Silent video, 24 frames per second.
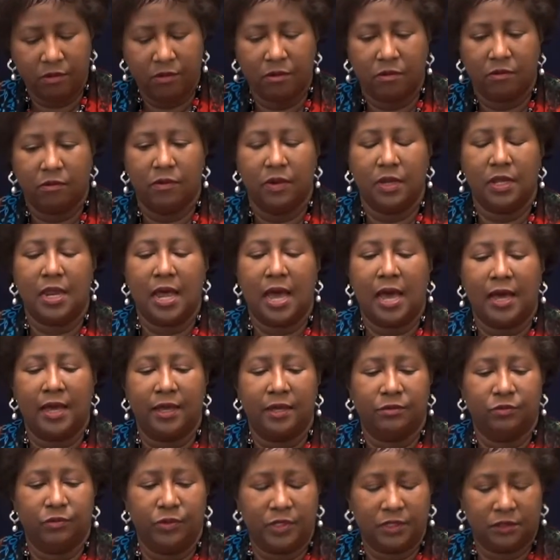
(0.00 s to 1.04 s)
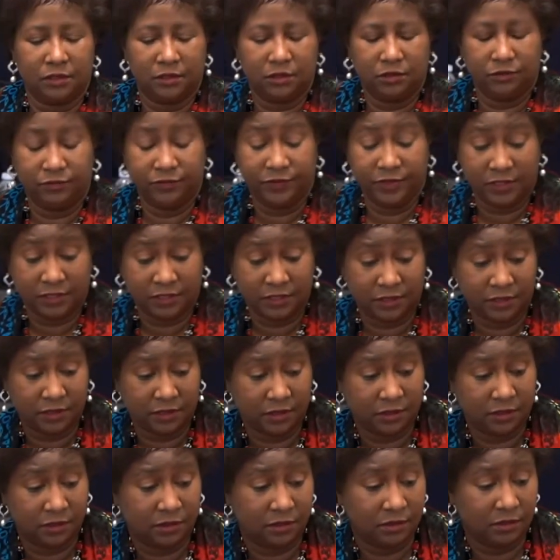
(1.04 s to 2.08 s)
when I went to
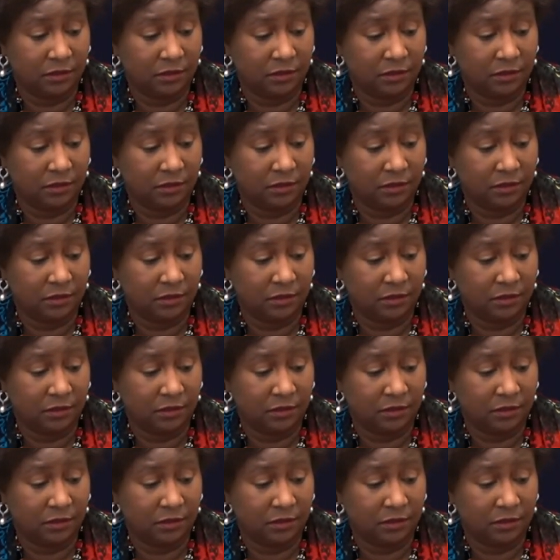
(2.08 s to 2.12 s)
visit